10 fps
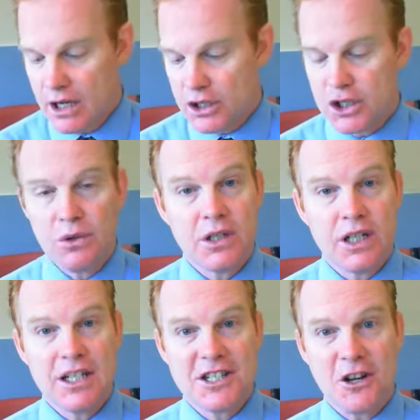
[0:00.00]
tuned
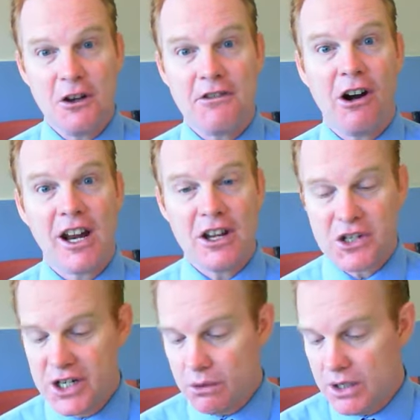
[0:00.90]
in so far in our
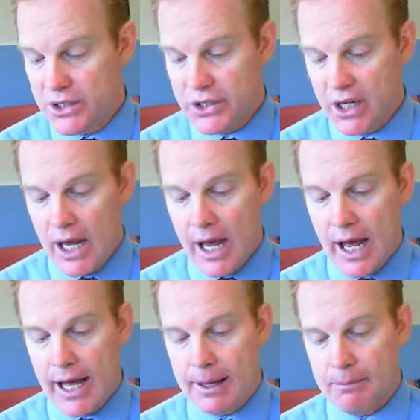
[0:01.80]
series
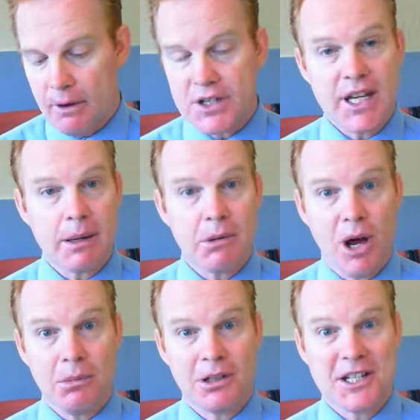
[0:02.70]
of the Sabbath
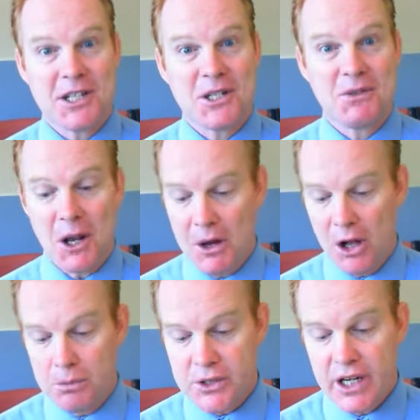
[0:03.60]
Bible Lessons video
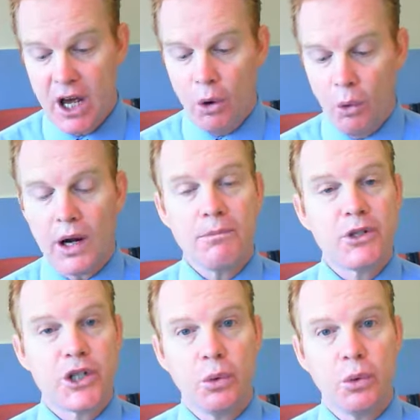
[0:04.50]
helps, what I'm
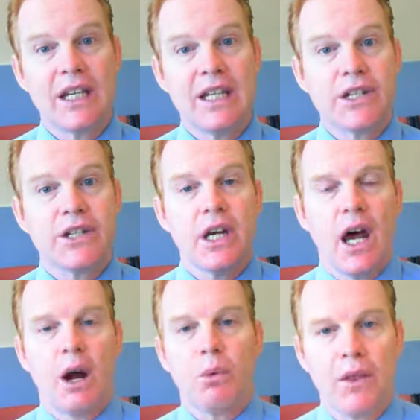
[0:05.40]
doing is
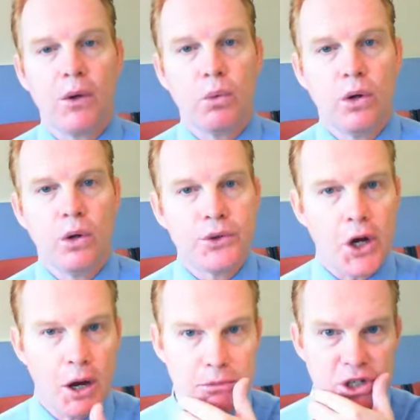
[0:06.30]
around the world
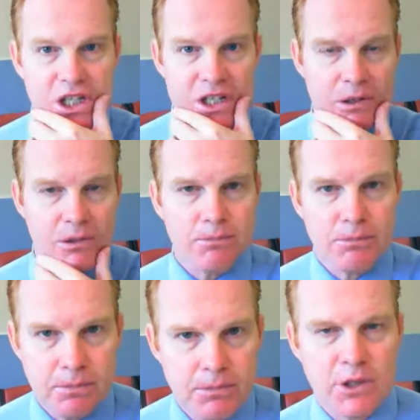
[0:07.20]
I'm
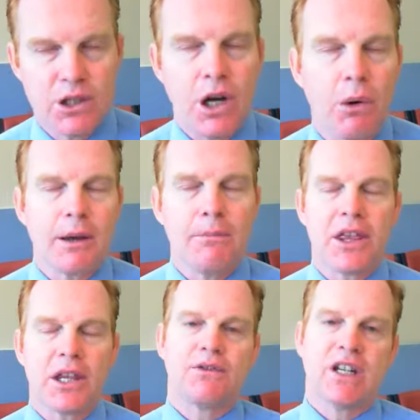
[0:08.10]
showing a
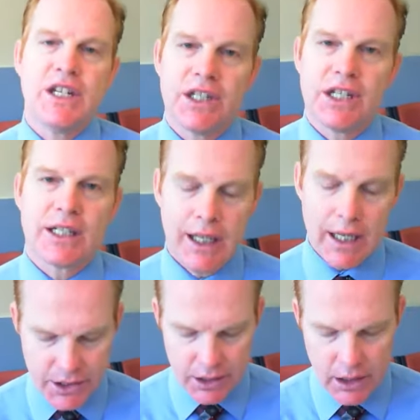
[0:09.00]
method of teaching this
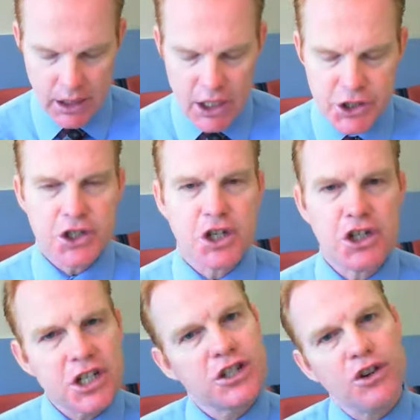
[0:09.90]
lesson so that you're
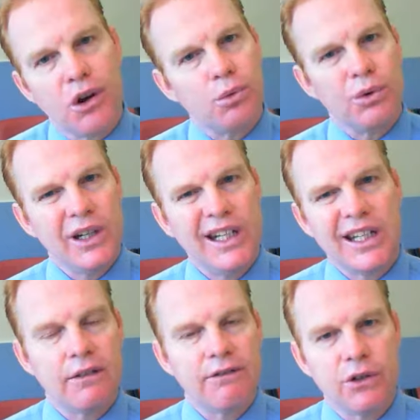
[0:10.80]
just not reading
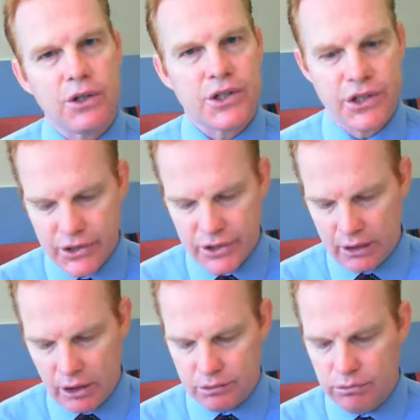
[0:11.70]
the verses
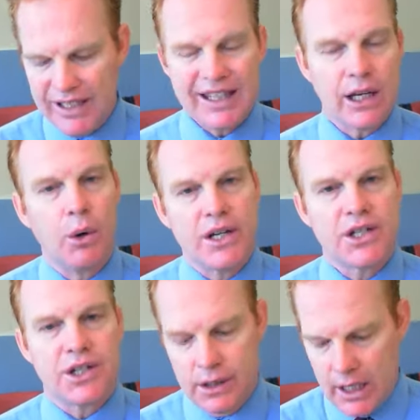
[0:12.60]
like reading the
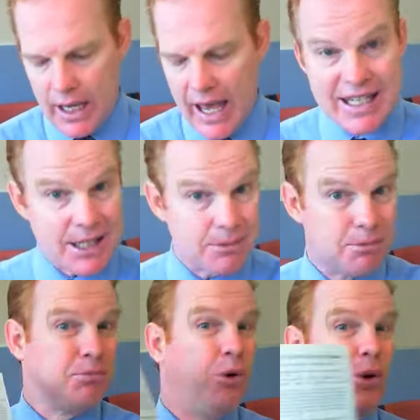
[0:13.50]
question as it's
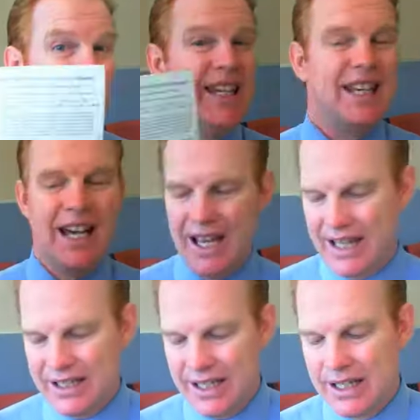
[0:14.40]
put here
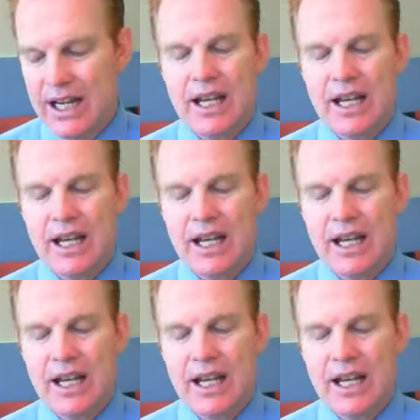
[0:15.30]
and then